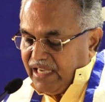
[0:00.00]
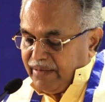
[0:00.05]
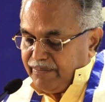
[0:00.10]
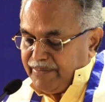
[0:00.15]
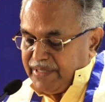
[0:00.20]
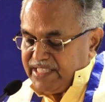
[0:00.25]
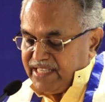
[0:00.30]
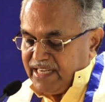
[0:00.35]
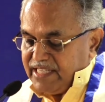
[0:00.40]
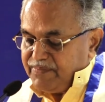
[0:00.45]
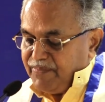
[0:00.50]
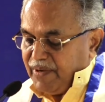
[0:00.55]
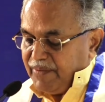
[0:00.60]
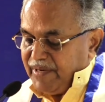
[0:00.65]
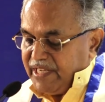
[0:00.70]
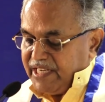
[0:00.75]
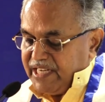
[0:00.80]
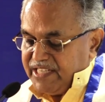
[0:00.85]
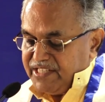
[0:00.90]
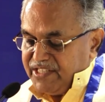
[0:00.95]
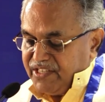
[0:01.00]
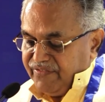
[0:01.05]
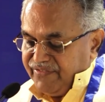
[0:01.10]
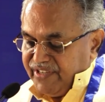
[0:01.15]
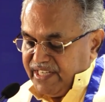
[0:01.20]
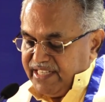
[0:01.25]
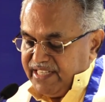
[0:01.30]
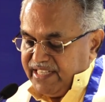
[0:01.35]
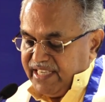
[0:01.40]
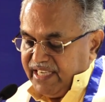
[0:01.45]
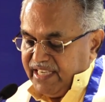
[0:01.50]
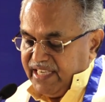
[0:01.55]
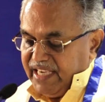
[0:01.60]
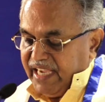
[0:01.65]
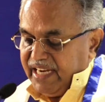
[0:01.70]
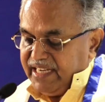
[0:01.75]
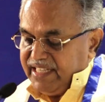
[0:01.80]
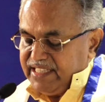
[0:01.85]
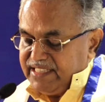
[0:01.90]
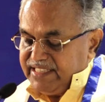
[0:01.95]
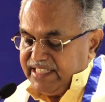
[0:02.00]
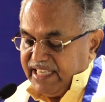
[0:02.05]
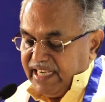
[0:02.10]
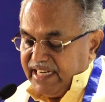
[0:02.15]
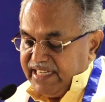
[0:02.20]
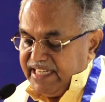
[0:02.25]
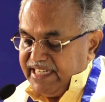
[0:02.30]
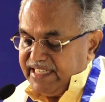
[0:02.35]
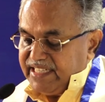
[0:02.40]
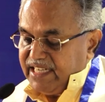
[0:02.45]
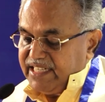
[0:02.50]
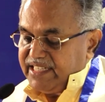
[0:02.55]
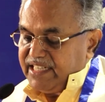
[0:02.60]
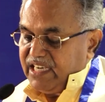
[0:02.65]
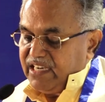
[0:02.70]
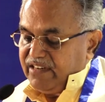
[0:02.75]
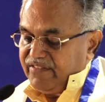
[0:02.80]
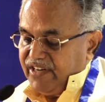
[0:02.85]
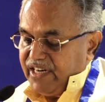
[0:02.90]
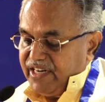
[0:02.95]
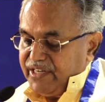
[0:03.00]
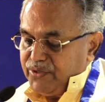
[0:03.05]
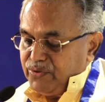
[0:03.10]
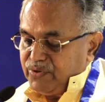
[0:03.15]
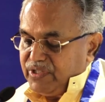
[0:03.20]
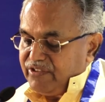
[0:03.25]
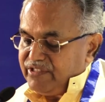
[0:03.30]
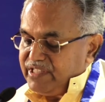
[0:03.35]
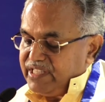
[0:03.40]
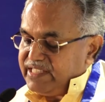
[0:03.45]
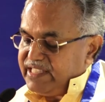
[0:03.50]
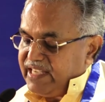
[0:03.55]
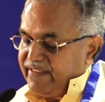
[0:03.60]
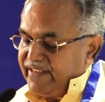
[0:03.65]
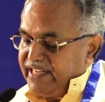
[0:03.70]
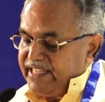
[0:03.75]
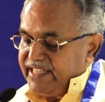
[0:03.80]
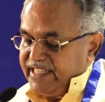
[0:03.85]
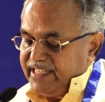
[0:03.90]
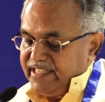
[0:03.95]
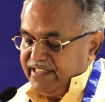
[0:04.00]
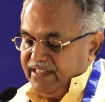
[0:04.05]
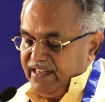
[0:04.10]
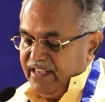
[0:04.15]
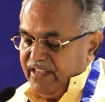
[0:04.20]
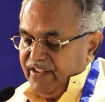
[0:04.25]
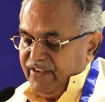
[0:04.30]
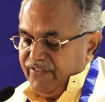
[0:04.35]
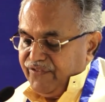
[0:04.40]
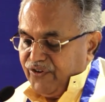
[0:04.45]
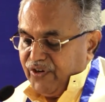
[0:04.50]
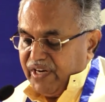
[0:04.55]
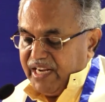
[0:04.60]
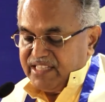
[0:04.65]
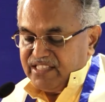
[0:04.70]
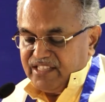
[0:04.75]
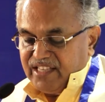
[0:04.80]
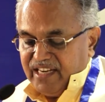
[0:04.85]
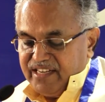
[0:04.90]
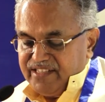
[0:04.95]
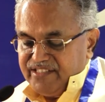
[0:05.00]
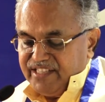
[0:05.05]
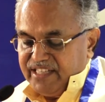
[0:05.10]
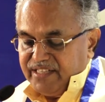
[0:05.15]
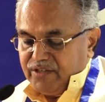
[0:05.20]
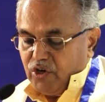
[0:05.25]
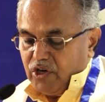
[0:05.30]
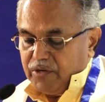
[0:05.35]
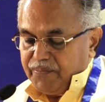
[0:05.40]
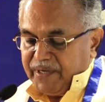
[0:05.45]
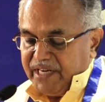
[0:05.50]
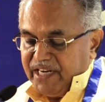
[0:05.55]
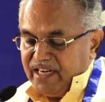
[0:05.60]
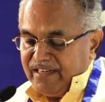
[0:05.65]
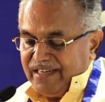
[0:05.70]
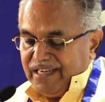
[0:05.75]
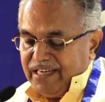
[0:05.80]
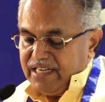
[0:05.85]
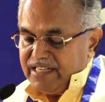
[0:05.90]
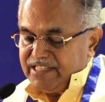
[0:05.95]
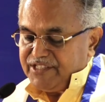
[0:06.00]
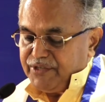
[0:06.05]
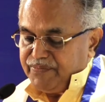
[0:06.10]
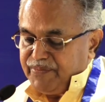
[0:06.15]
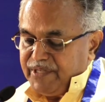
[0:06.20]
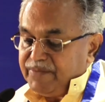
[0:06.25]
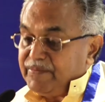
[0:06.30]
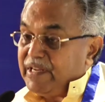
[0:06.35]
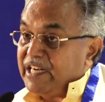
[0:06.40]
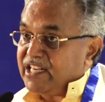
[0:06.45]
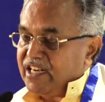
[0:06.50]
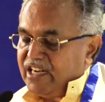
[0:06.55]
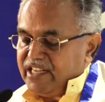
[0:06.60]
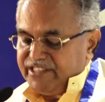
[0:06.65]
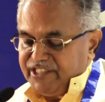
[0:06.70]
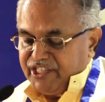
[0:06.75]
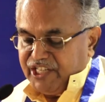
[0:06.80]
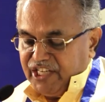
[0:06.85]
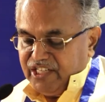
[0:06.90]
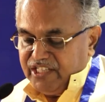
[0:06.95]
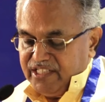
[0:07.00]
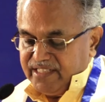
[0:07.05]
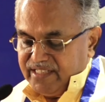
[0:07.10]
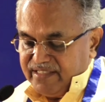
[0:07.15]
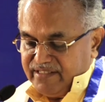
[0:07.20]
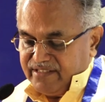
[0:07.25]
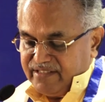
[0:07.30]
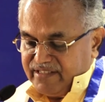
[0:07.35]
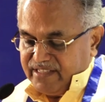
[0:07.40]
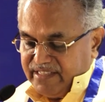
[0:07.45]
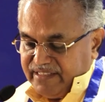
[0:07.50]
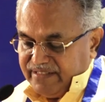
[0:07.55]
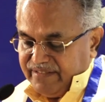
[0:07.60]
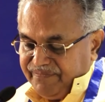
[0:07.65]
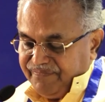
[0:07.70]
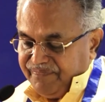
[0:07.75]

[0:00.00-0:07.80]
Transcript: business publication of India, and the JRD Tata Award 2017 for excellence in corporate leadership in metallurgical industry.